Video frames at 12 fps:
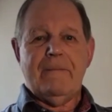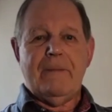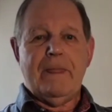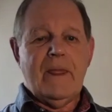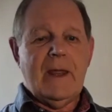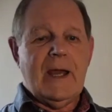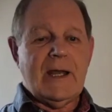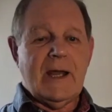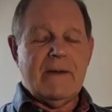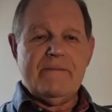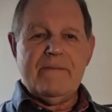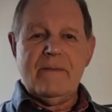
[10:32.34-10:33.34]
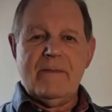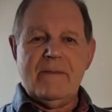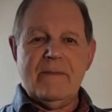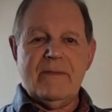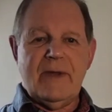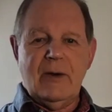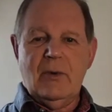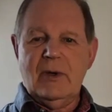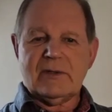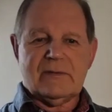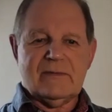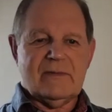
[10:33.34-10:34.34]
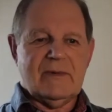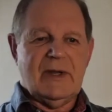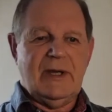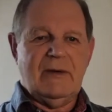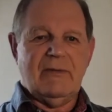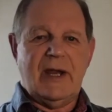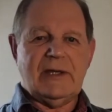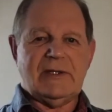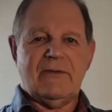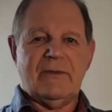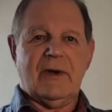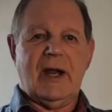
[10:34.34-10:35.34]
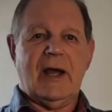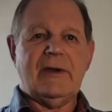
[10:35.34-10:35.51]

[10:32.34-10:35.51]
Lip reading: And there it was. And he'd raised it from the ground,